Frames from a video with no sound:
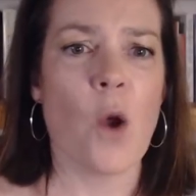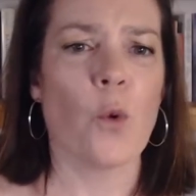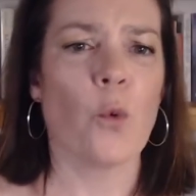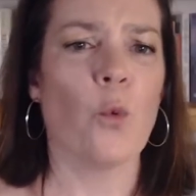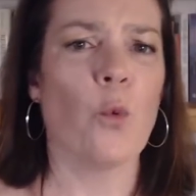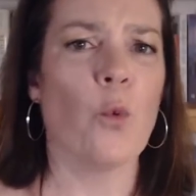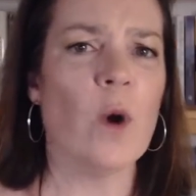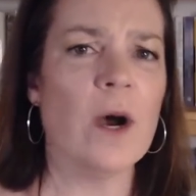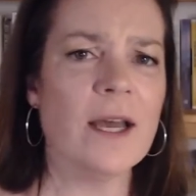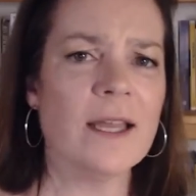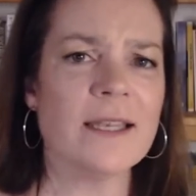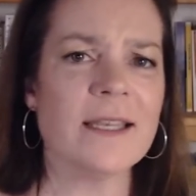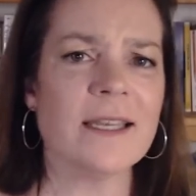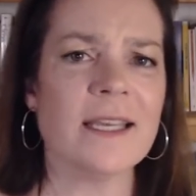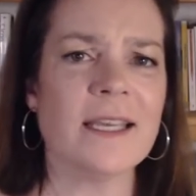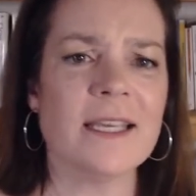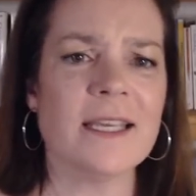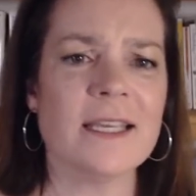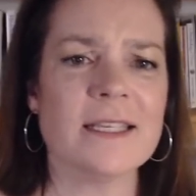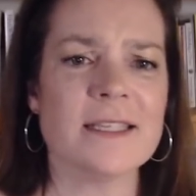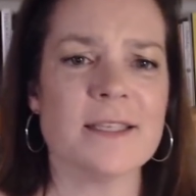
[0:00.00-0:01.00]
What
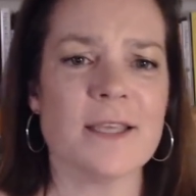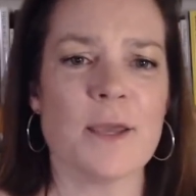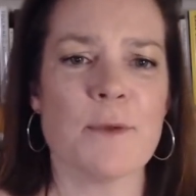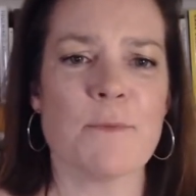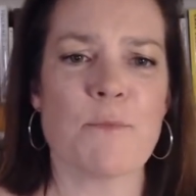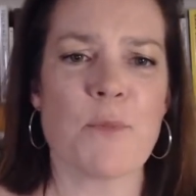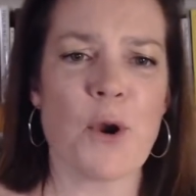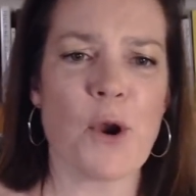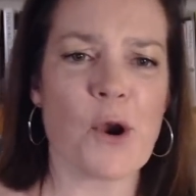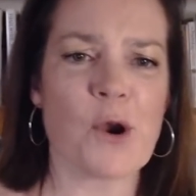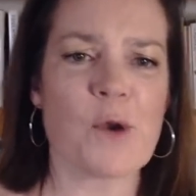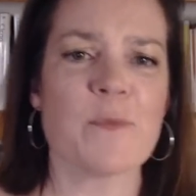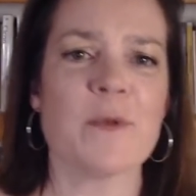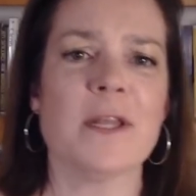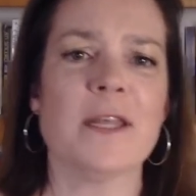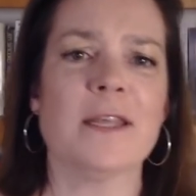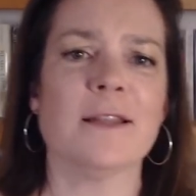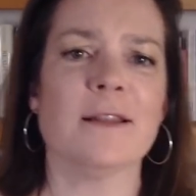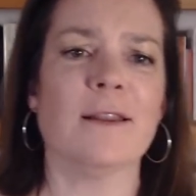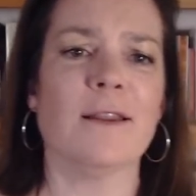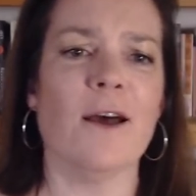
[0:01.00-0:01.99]
is
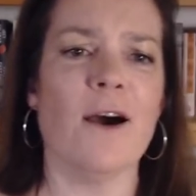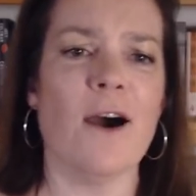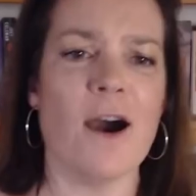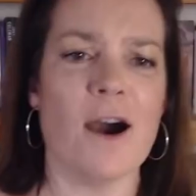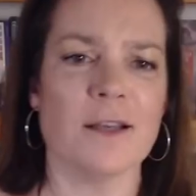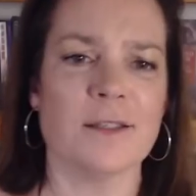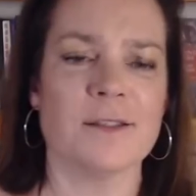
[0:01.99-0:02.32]
impermanent loss?